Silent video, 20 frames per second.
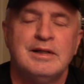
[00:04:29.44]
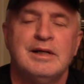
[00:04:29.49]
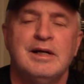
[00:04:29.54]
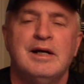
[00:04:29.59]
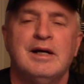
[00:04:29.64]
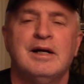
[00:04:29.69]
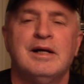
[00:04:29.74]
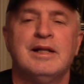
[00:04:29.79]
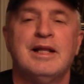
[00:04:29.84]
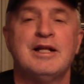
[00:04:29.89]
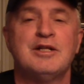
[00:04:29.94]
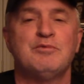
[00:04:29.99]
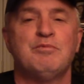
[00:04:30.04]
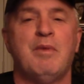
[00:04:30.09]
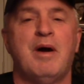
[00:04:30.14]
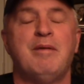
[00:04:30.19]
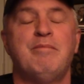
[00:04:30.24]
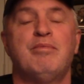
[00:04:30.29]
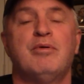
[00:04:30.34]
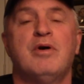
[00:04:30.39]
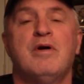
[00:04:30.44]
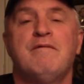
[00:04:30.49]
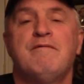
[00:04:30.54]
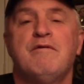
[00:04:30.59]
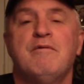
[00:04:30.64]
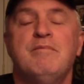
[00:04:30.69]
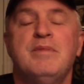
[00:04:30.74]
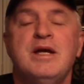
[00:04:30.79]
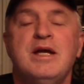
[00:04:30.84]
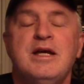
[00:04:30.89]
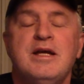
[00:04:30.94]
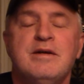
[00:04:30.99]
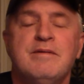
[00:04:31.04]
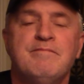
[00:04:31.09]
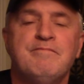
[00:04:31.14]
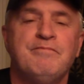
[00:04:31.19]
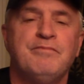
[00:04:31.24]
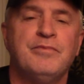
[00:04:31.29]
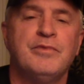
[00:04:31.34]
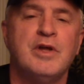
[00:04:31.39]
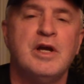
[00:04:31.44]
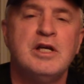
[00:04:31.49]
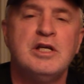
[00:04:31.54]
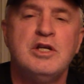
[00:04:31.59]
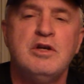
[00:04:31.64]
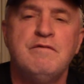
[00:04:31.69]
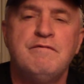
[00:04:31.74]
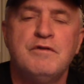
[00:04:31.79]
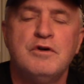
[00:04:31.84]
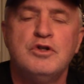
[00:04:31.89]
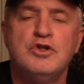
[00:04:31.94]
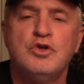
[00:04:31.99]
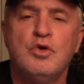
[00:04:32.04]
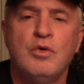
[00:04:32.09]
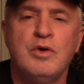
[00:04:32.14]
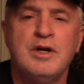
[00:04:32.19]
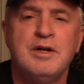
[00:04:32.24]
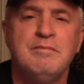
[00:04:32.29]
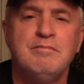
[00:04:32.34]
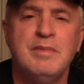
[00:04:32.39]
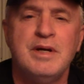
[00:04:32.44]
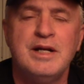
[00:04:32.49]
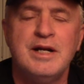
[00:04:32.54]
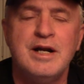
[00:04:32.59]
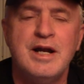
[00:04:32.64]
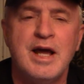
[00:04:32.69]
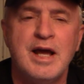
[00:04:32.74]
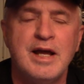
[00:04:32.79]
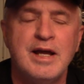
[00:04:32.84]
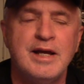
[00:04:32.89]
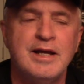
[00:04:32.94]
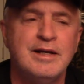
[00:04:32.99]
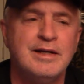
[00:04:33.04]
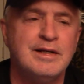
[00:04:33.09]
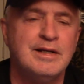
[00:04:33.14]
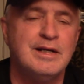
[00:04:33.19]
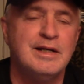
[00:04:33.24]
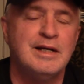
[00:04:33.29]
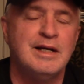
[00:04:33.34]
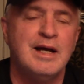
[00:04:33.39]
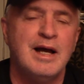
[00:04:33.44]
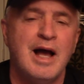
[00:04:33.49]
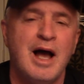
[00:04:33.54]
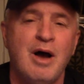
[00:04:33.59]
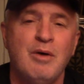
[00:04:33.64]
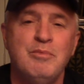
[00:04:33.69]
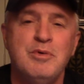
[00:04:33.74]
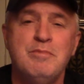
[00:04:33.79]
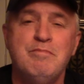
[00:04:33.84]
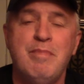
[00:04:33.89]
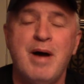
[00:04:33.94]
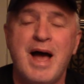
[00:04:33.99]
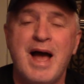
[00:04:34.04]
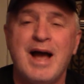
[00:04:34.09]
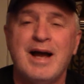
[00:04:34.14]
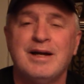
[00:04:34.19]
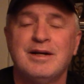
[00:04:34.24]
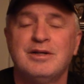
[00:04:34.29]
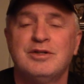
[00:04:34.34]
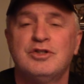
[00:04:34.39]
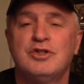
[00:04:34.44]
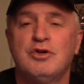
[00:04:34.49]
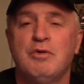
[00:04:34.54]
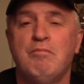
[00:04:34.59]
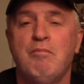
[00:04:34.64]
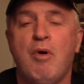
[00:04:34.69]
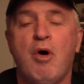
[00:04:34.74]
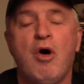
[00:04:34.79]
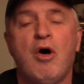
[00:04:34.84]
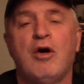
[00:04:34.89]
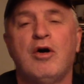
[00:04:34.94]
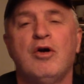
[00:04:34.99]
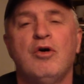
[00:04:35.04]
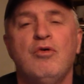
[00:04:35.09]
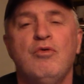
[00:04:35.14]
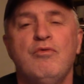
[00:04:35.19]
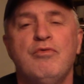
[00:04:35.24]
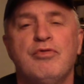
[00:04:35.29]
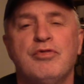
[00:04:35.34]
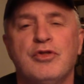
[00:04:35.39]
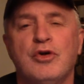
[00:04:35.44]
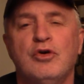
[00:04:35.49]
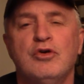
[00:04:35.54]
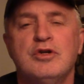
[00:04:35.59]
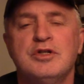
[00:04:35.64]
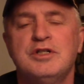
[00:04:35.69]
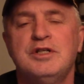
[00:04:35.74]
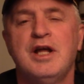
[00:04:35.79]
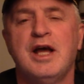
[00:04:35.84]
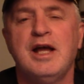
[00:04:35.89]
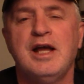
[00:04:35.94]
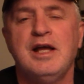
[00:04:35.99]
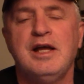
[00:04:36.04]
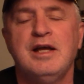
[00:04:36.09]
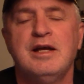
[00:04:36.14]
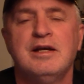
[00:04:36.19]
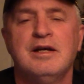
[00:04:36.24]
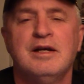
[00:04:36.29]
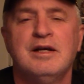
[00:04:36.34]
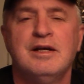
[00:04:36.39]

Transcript: Uh, that's my prayer for me. Thank you for joining me today. I'll be back tomorrow, Thursday.